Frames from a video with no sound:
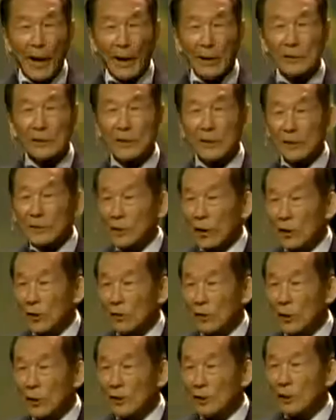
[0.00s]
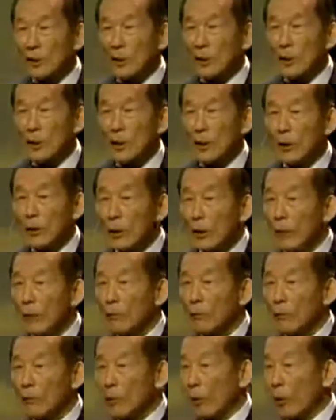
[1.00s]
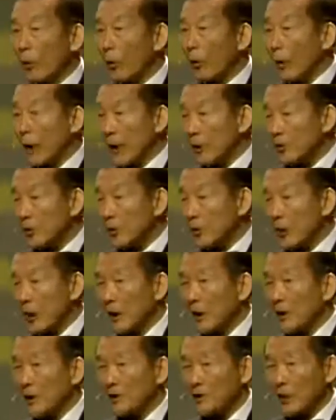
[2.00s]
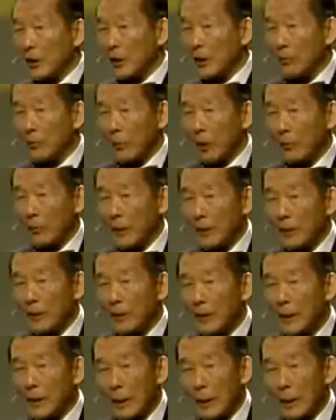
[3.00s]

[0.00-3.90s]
Max associates, for educating the general public